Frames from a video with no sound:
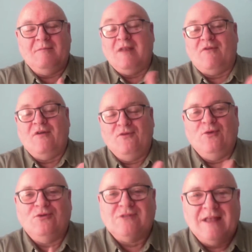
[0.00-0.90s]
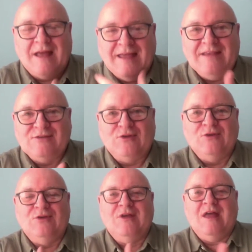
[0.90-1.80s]
of our viewers' eyes
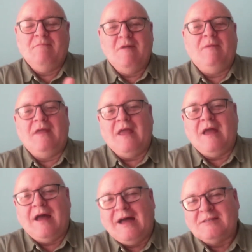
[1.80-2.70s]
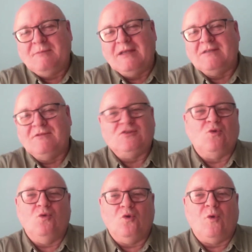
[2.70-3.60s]
to maybe aspects of this
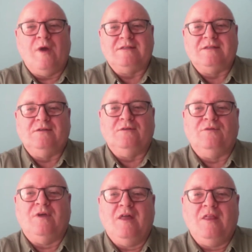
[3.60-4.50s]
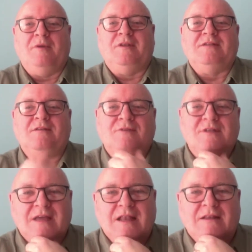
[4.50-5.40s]
whole question of the partition of
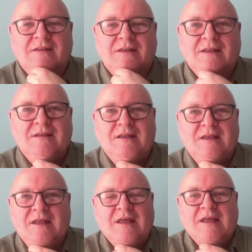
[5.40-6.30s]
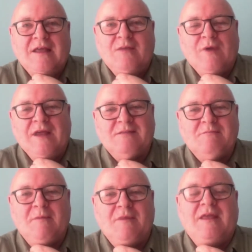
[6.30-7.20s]
this island in ways that
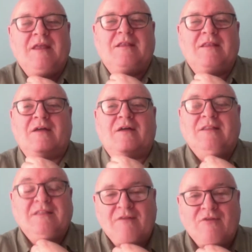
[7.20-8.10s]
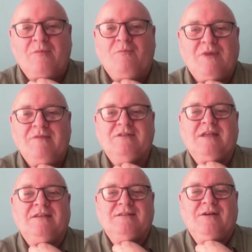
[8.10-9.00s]
maybe they had never previously
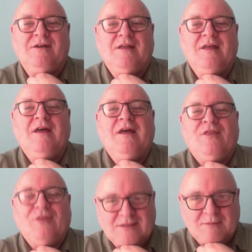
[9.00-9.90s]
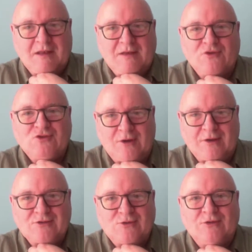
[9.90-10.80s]
considered. Thanks a million for joining
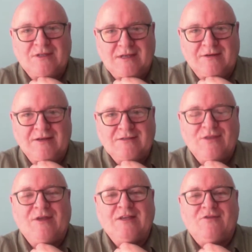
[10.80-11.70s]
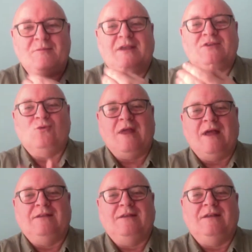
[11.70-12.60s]
us on the series, and thanks for being so
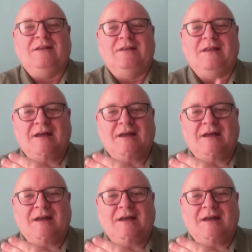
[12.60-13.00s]
candid and